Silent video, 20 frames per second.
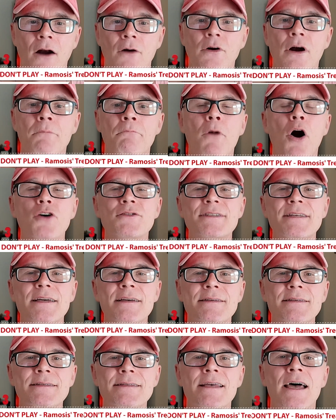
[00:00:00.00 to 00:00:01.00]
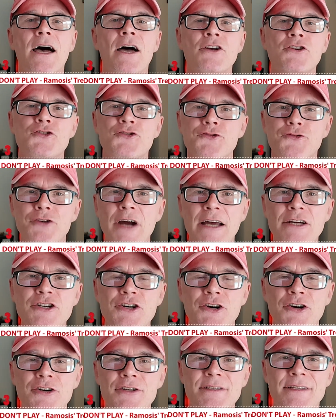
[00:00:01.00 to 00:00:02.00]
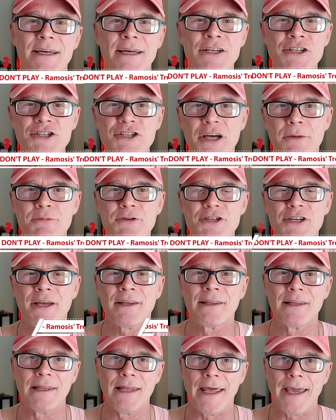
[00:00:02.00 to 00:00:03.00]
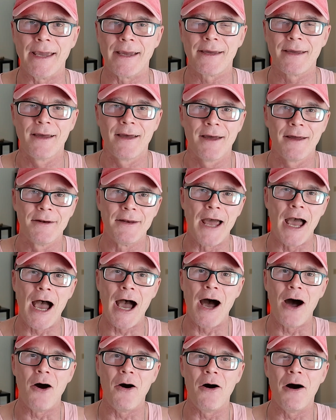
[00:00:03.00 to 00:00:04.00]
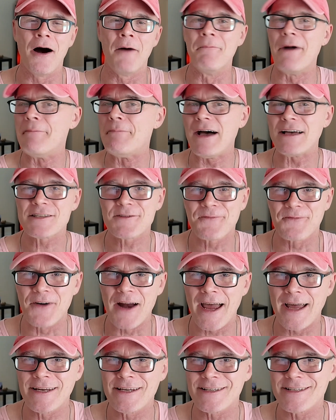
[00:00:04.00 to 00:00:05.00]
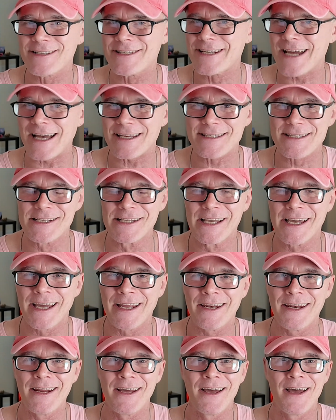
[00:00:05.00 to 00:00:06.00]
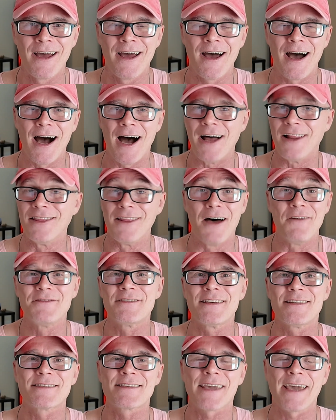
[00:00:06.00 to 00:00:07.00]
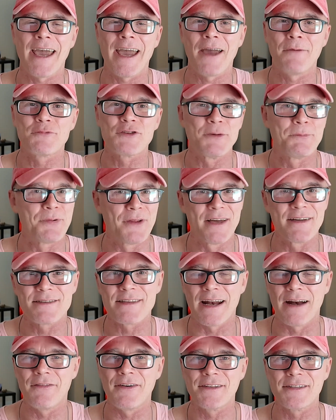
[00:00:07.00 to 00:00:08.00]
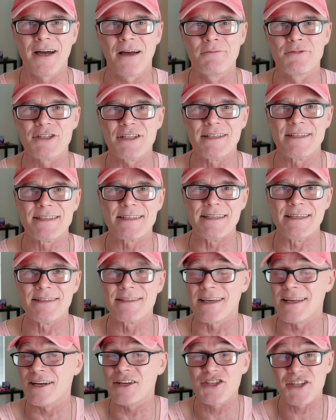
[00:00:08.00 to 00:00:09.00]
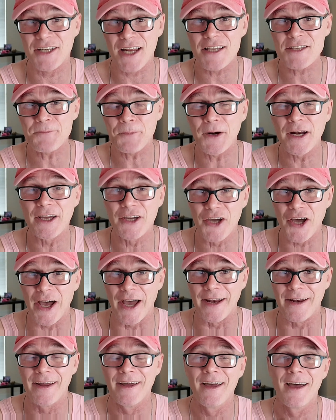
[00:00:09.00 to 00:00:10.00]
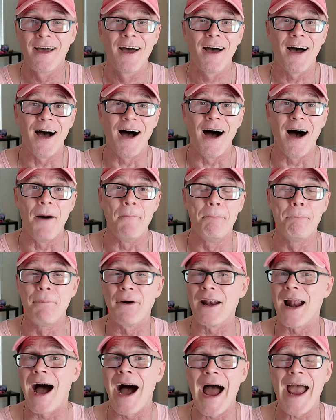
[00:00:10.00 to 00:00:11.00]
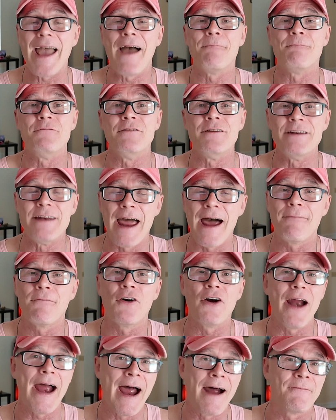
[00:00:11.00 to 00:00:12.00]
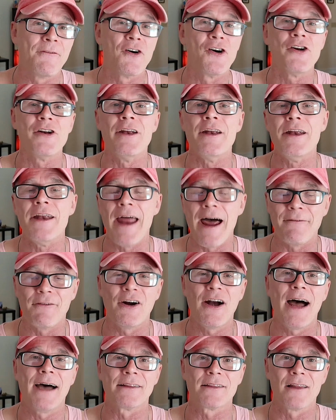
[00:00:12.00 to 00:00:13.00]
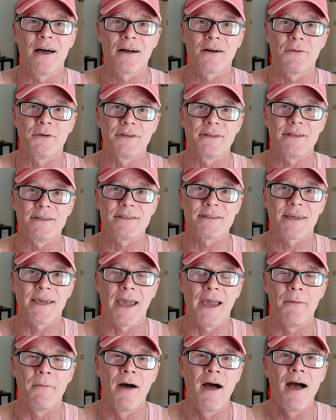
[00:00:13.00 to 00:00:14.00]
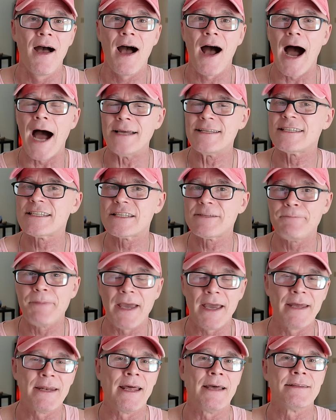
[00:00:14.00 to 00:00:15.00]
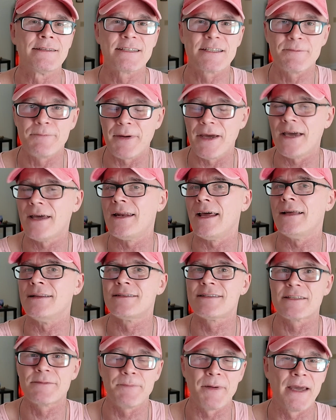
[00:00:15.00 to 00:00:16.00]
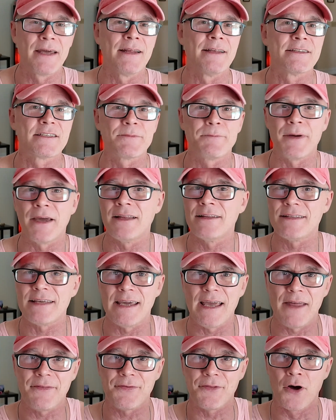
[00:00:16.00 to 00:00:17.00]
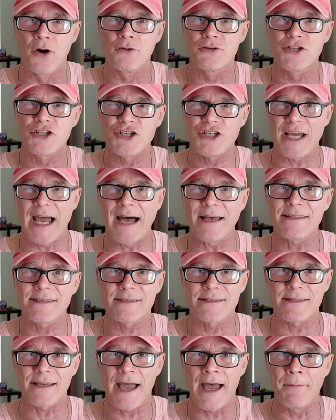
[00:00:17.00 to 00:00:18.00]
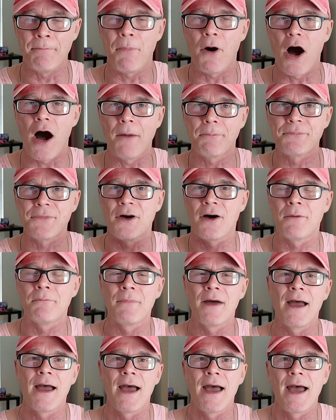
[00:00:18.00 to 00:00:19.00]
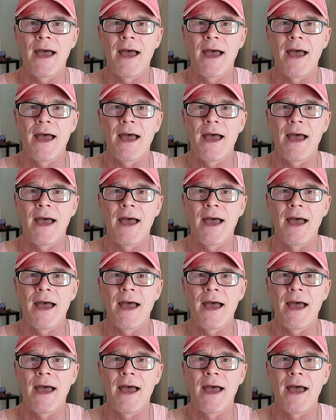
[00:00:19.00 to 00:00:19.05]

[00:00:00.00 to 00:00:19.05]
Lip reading: Ramosis Treasures Egyptian Link. Now, my best friend Jesselyn loves this game. She plays it every time she sees it, and she does pretty good. But I have never had luck with this game. I spin and spin and spin and spin to hit those chests and pop them,